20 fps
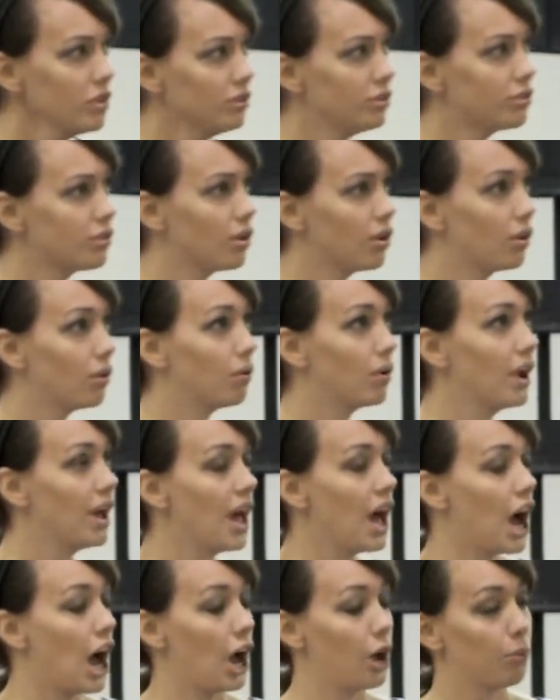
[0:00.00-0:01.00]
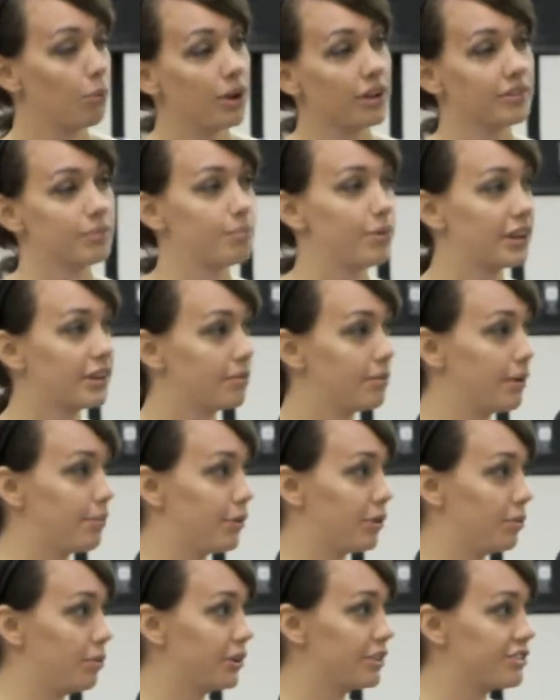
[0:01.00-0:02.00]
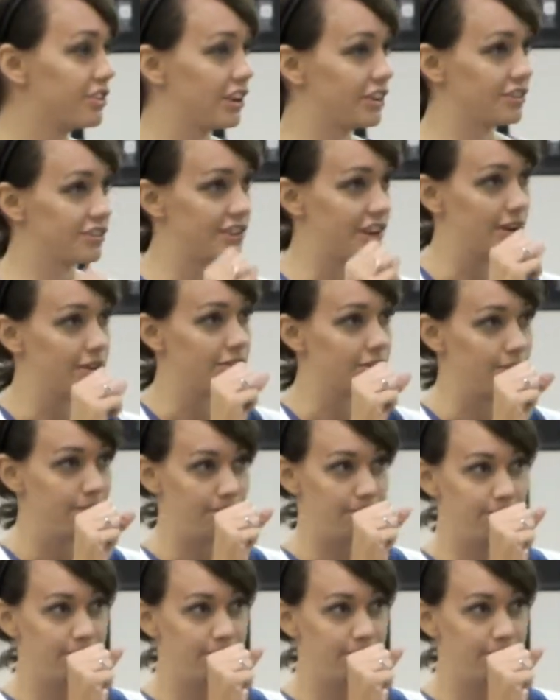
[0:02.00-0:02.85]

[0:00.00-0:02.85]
So I went and picked him up at the witch doctor's house,